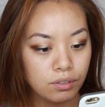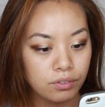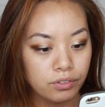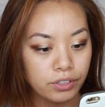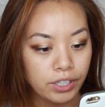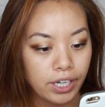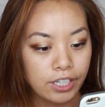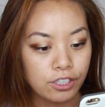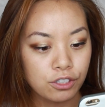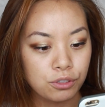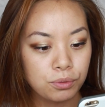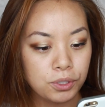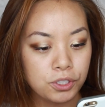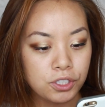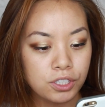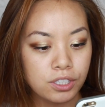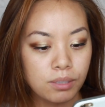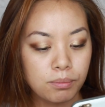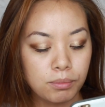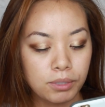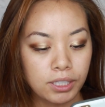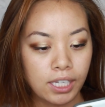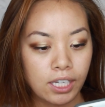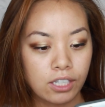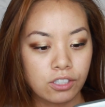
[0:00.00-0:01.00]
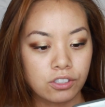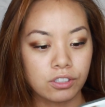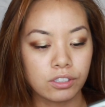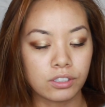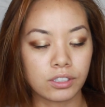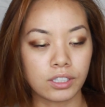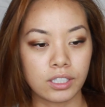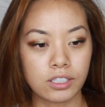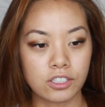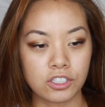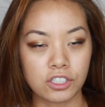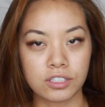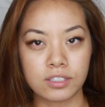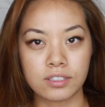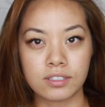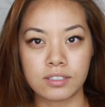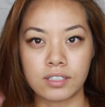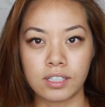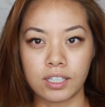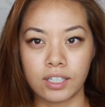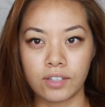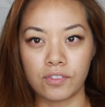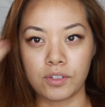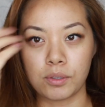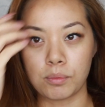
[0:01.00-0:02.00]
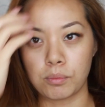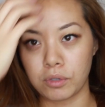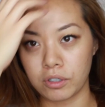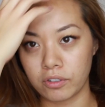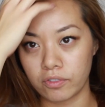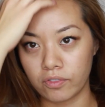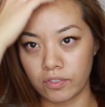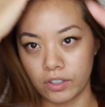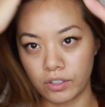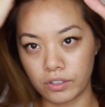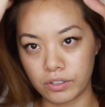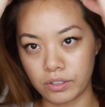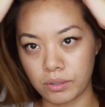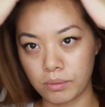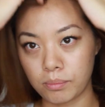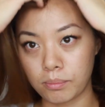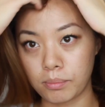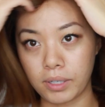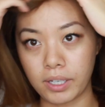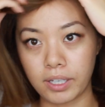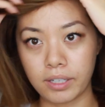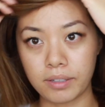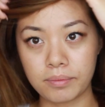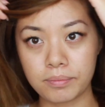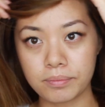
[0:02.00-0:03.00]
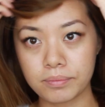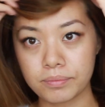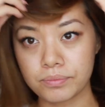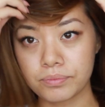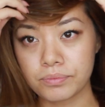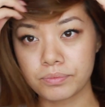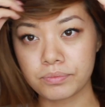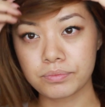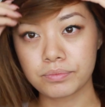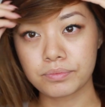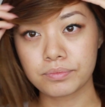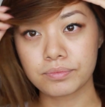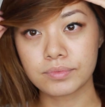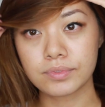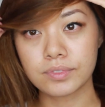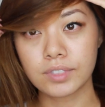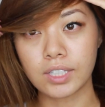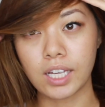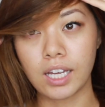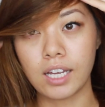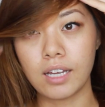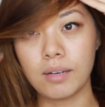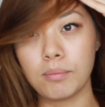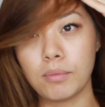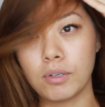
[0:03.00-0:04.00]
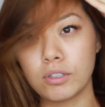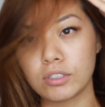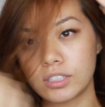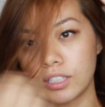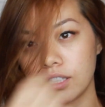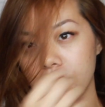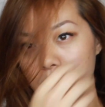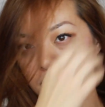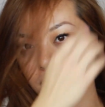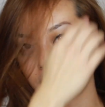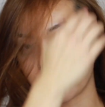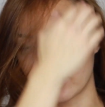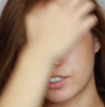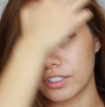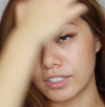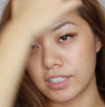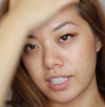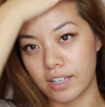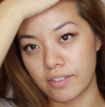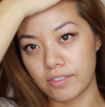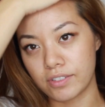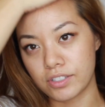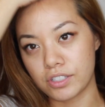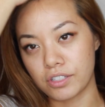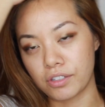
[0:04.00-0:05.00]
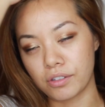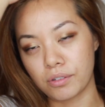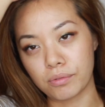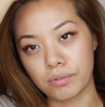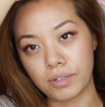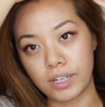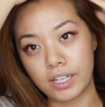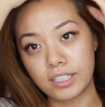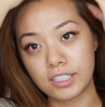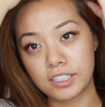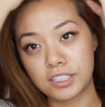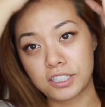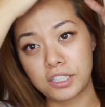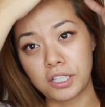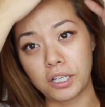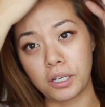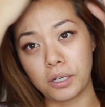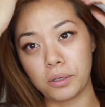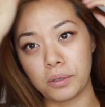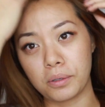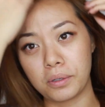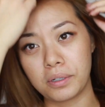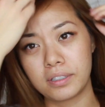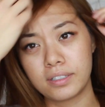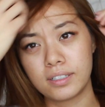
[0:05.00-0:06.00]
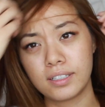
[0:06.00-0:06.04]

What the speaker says: Yeah, I switched them occasionally just to give it more volume, but most of the pictures have it to the right, so...